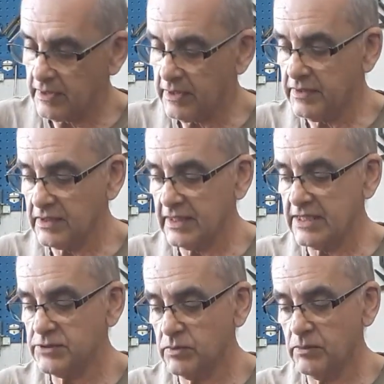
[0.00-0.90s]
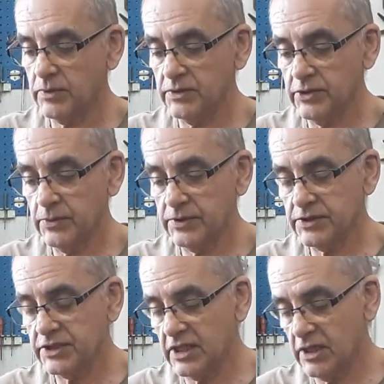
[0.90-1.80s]
In the class, what we'll do
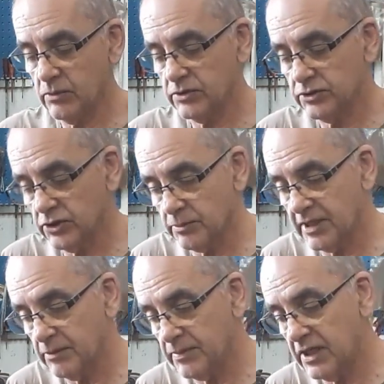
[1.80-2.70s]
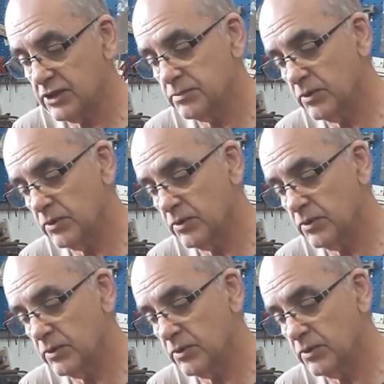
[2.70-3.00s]
is we'll talk about the parts,